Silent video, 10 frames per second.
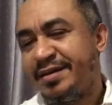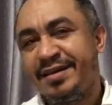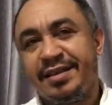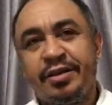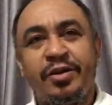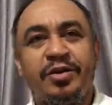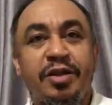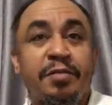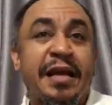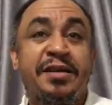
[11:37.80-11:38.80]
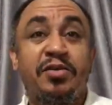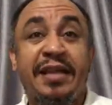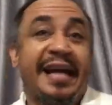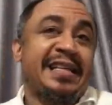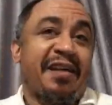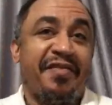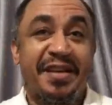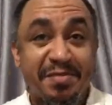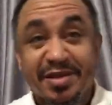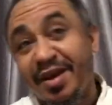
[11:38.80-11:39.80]
You know, sometimes she'll tight her face.
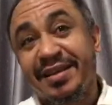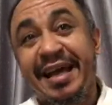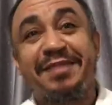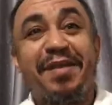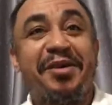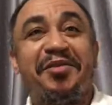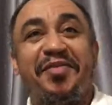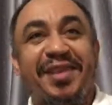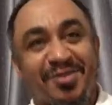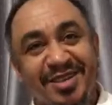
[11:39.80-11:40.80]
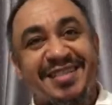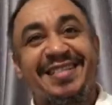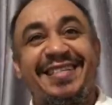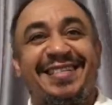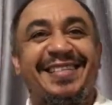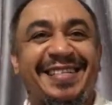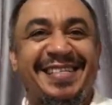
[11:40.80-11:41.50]
Me too, I'll tight my own face. What is it?